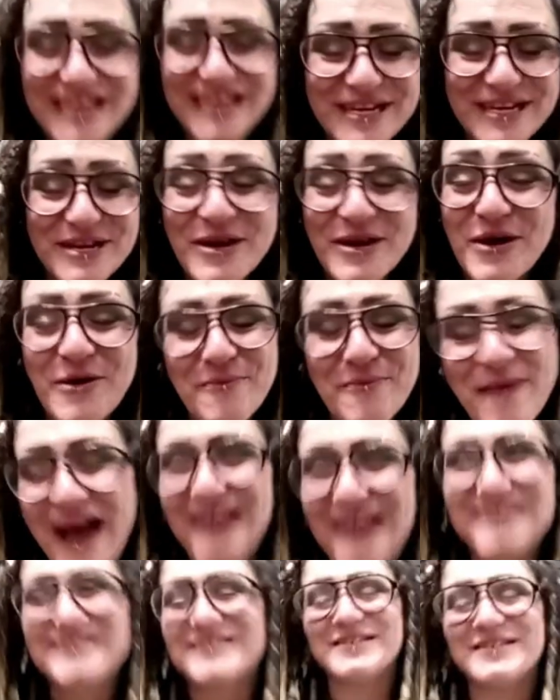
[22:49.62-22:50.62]
But she
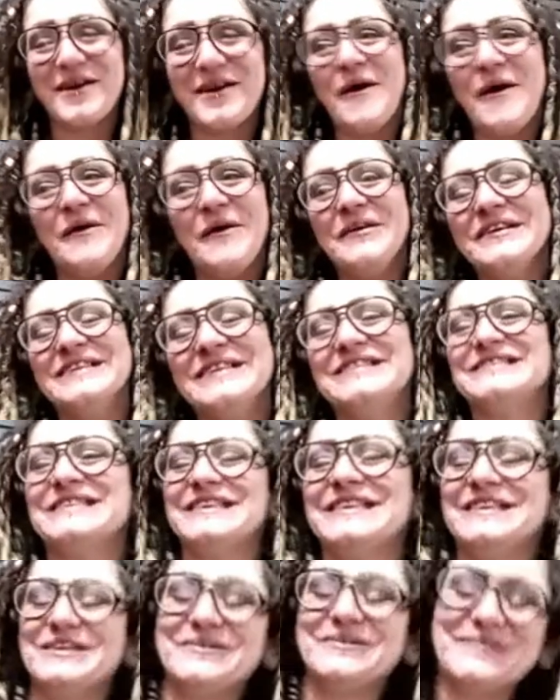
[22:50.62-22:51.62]
knew my soul
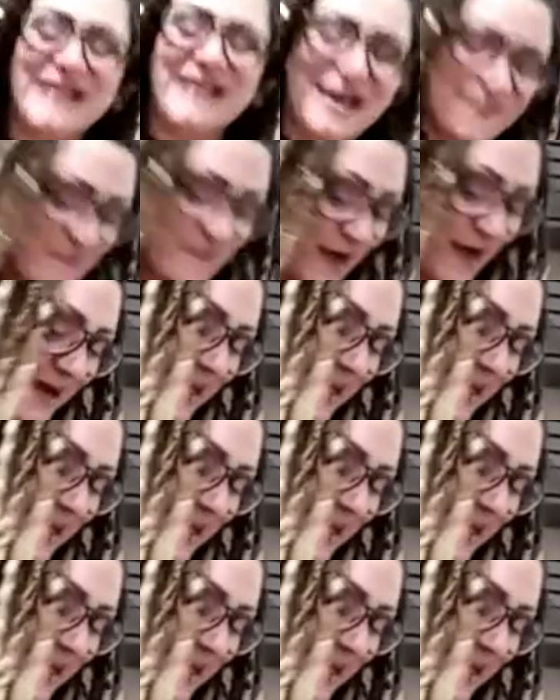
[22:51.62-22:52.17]
and she knew what I